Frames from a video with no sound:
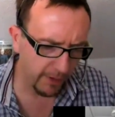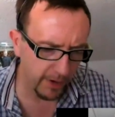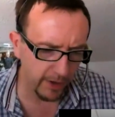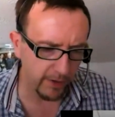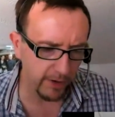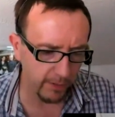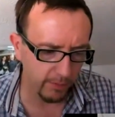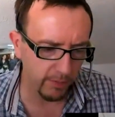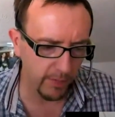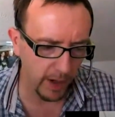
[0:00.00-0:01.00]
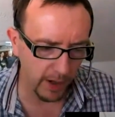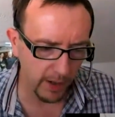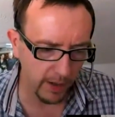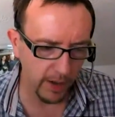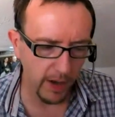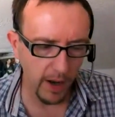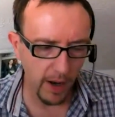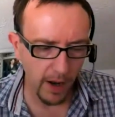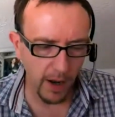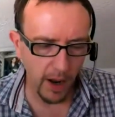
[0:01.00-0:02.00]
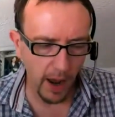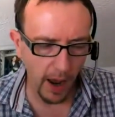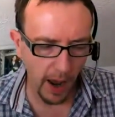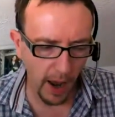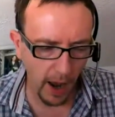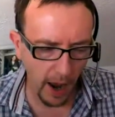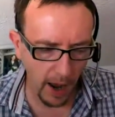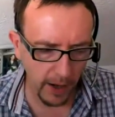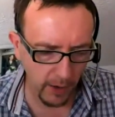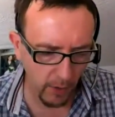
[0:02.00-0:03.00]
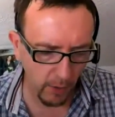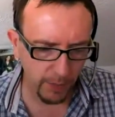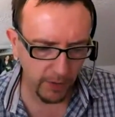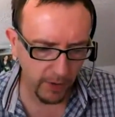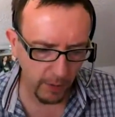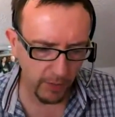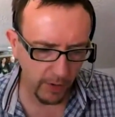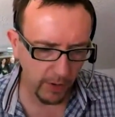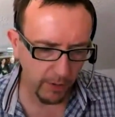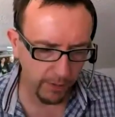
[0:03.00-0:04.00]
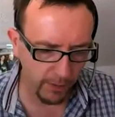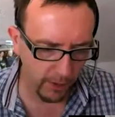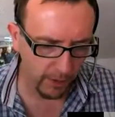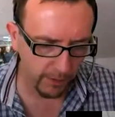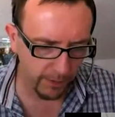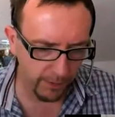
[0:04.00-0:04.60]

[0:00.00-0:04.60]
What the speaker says: very interested in your perception of